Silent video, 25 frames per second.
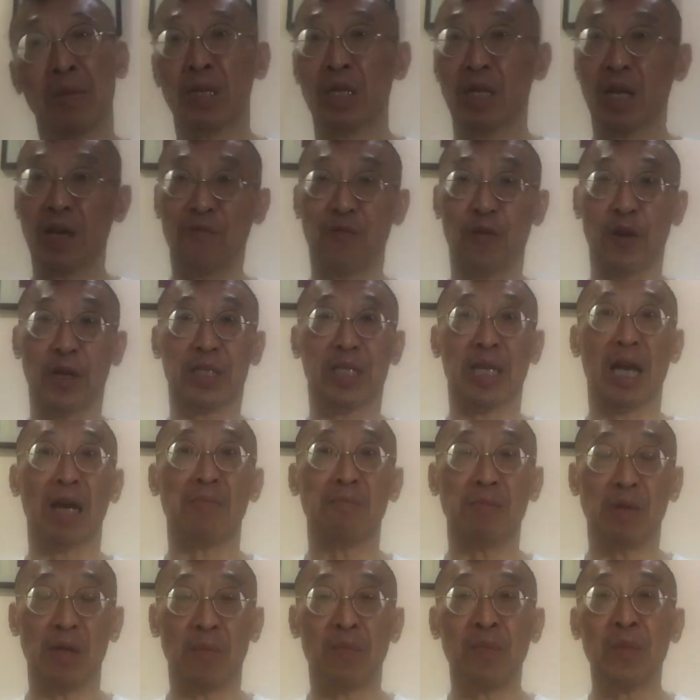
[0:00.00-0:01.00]
Take for
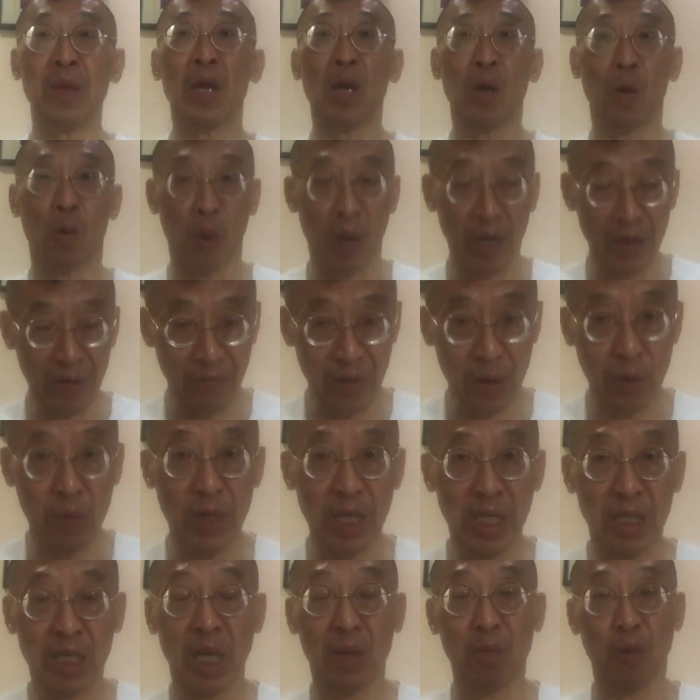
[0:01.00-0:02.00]
example, one of the
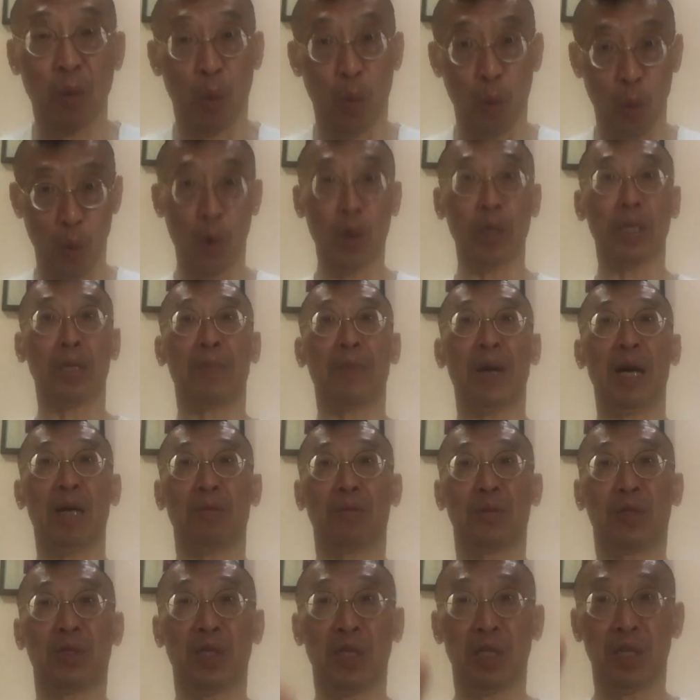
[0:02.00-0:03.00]
REITs I've been warned about
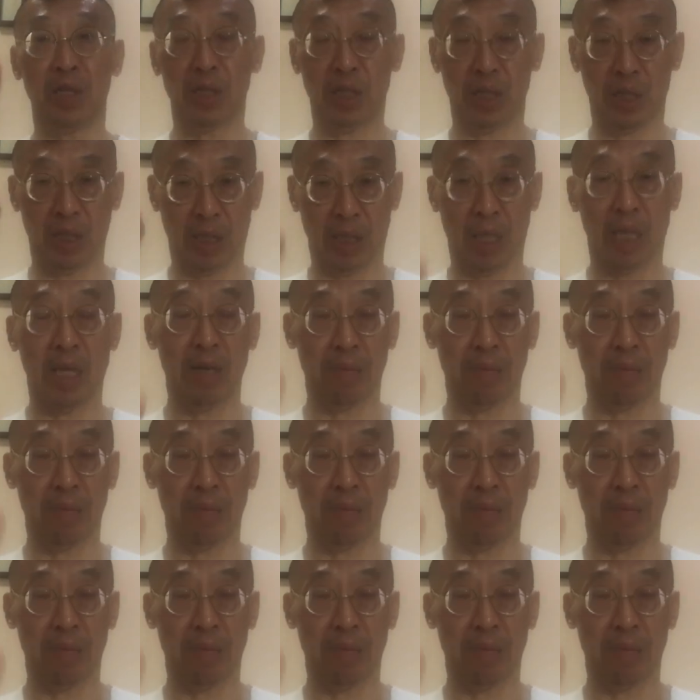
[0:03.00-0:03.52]
since